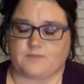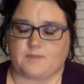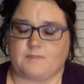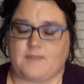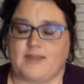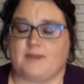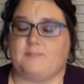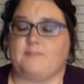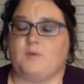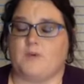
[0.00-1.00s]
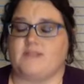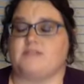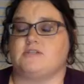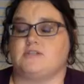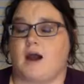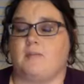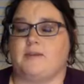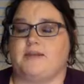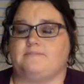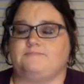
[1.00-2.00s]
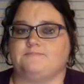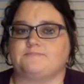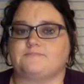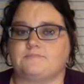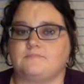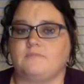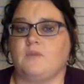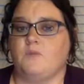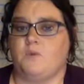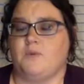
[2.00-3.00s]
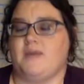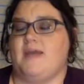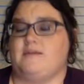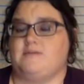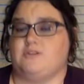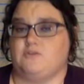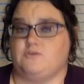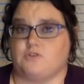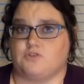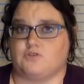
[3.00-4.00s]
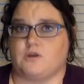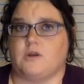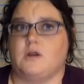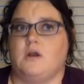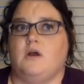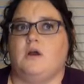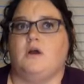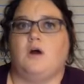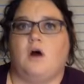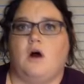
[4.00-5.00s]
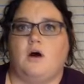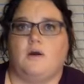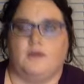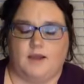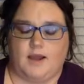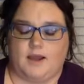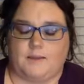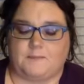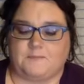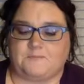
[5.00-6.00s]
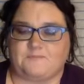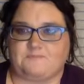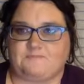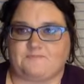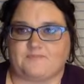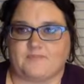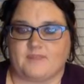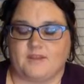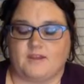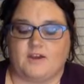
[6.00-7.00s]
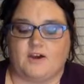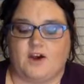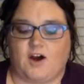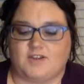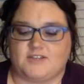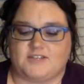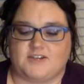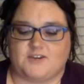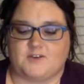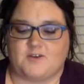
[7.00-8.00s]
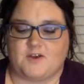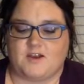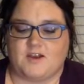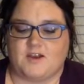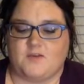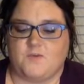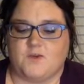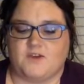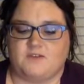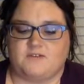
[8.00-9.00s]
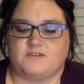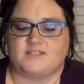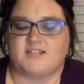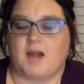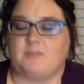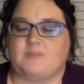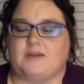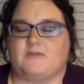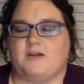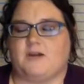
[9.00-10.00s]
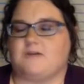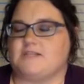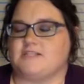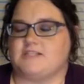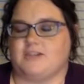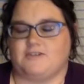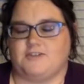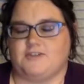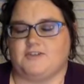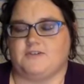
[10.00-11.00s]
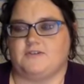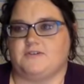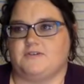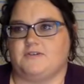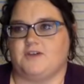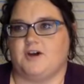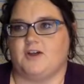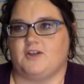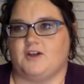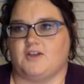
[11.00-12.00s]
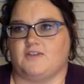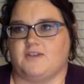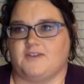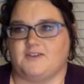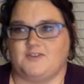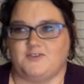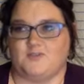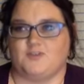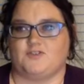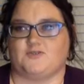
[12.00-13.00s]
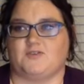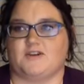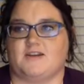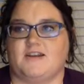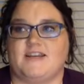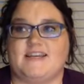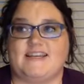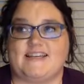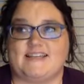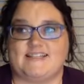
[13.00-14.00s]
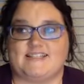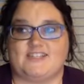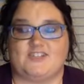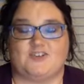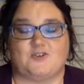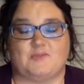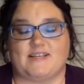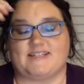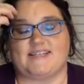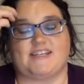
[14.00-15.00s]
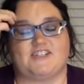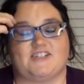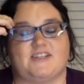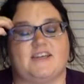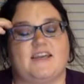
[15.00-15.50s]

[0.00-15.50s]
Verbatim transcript: make a point to stop in when we head up to the North Shore. Um, also, one stop that we always go to along the North Shore is to Dole Plantation.